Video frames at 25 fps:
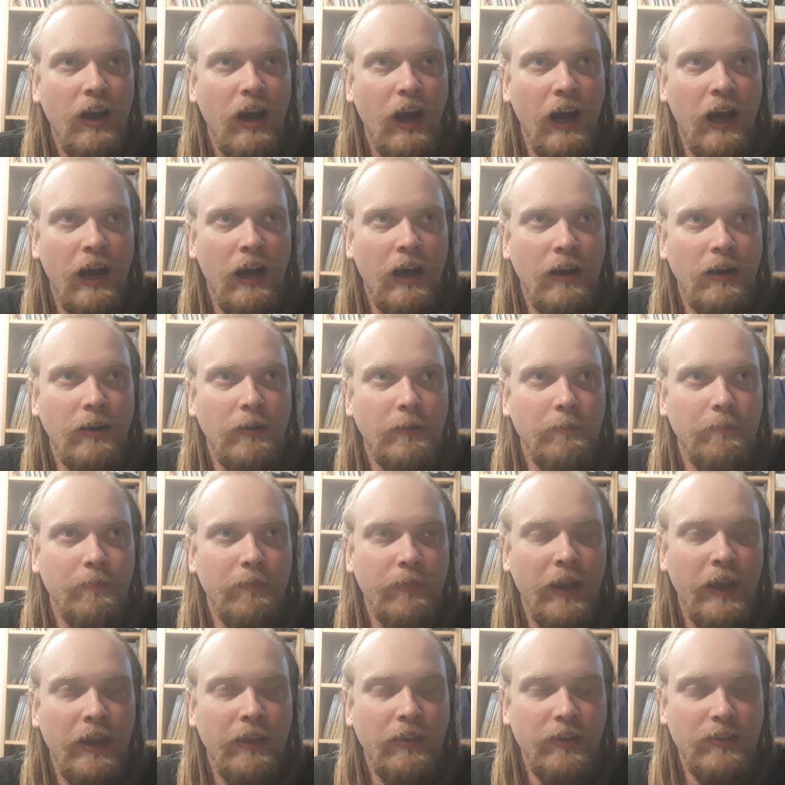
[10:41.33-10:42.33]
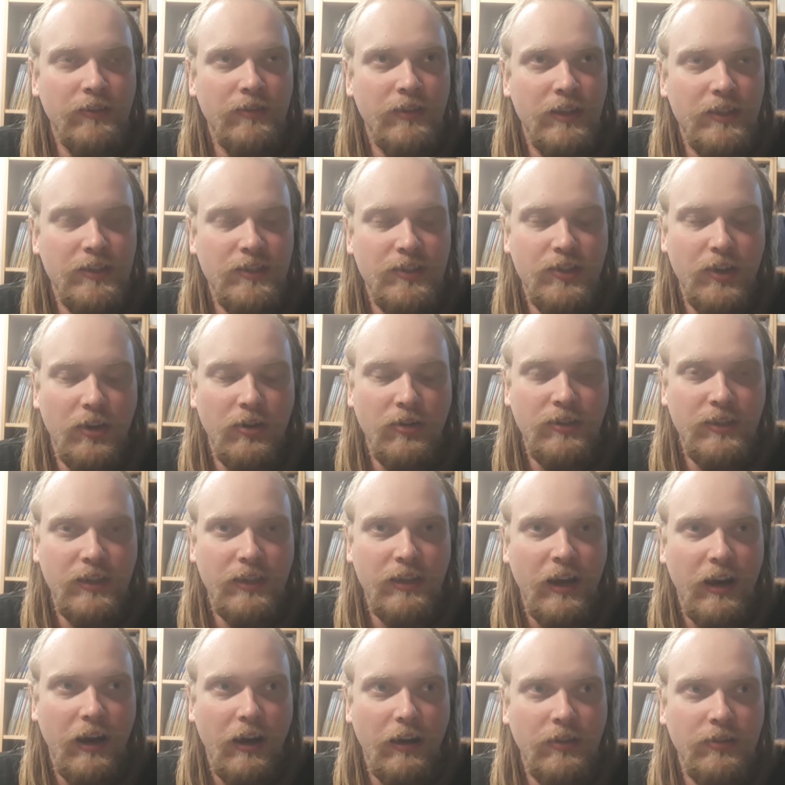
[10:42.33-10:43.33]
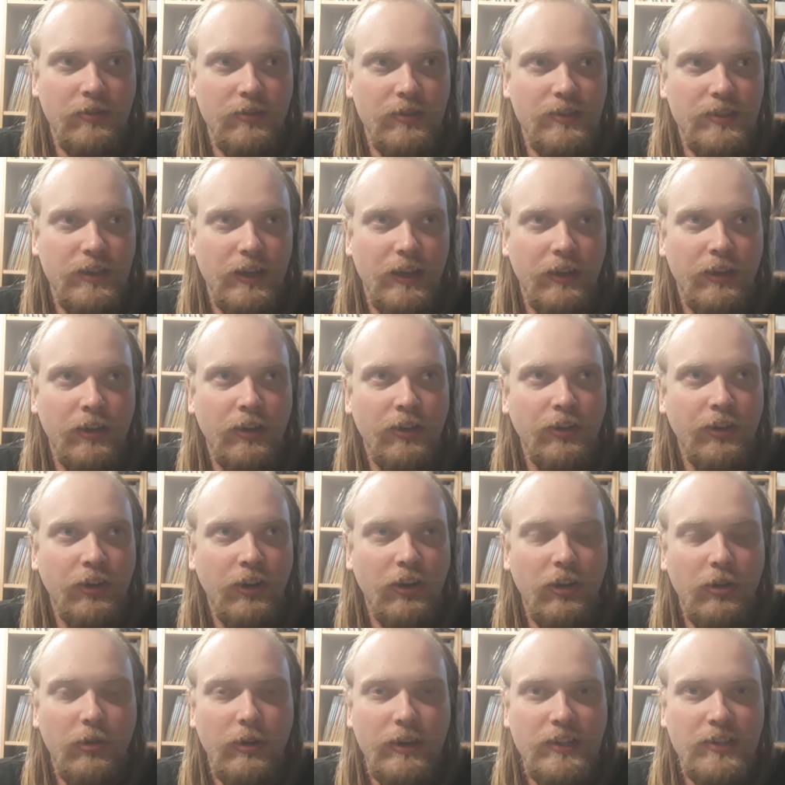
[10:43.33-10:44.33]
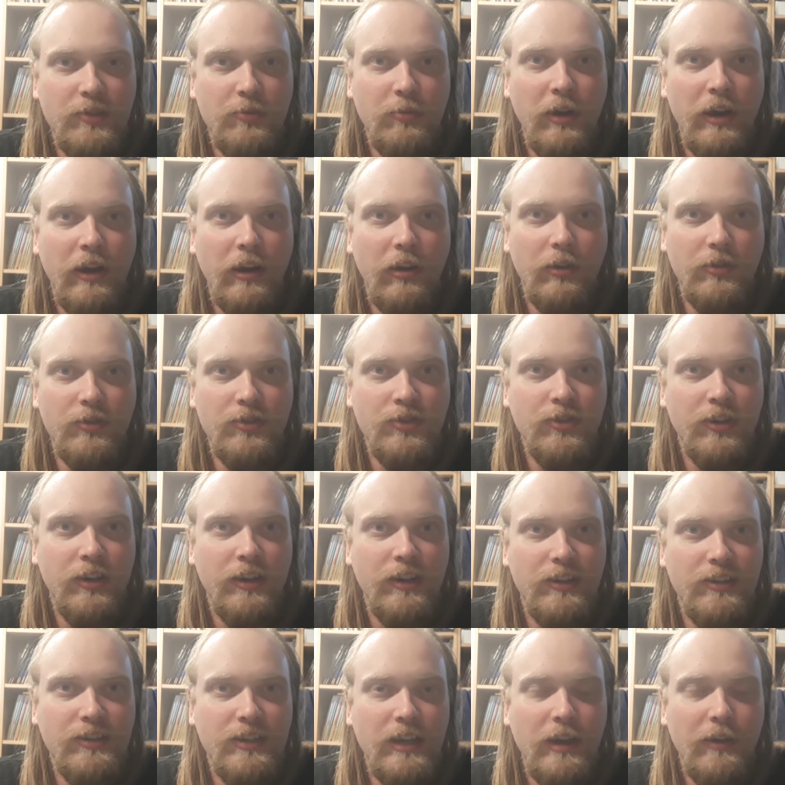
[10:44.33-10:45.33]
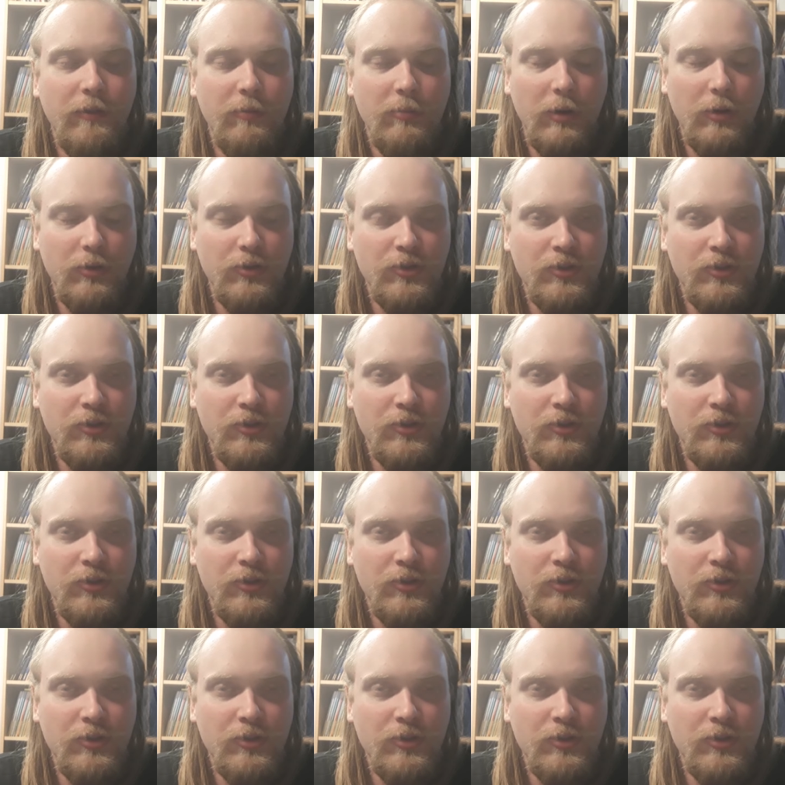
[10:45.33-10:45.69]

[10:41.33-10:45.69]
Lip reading: and this Doctor character is like, oh no, I swear I was trying to save him,